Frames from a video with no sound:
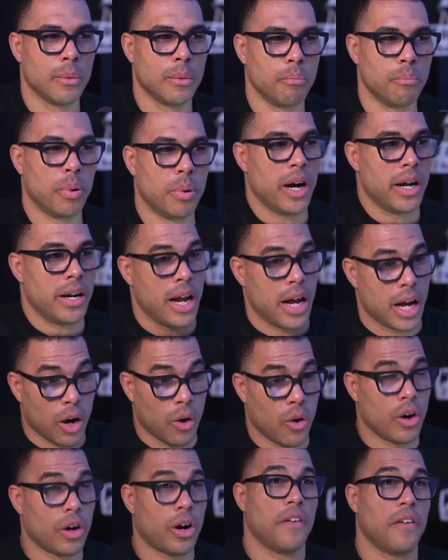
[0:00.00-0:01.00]
But
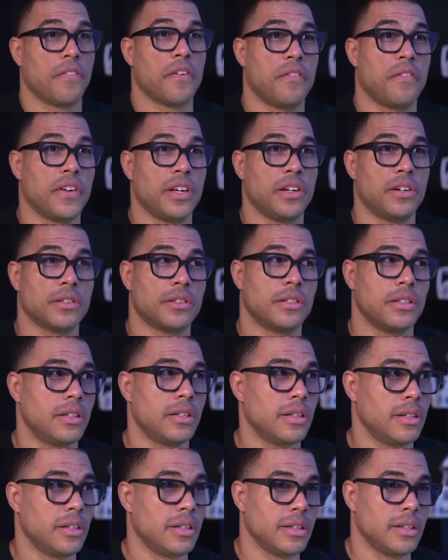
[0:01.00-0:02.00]
going off the field
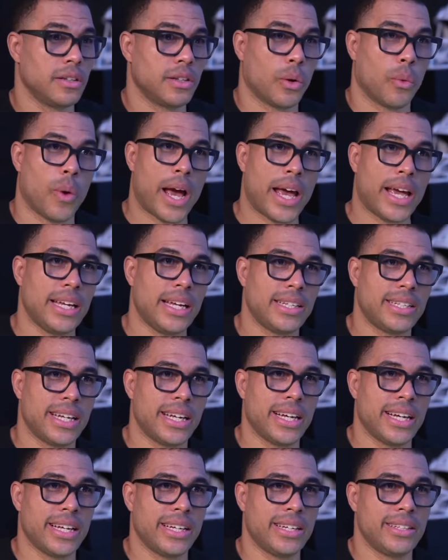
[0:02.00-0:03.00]
the way he
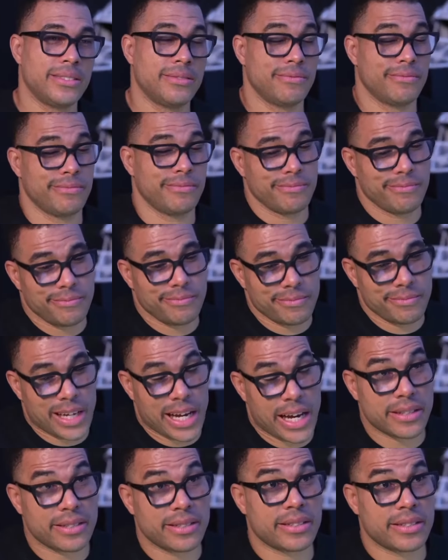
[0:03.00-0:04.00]
did,
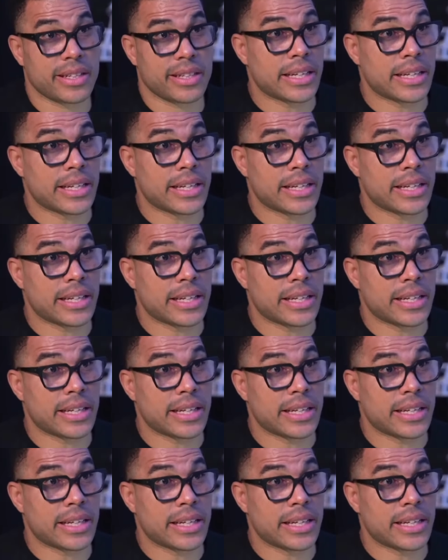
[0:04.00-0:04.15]
it's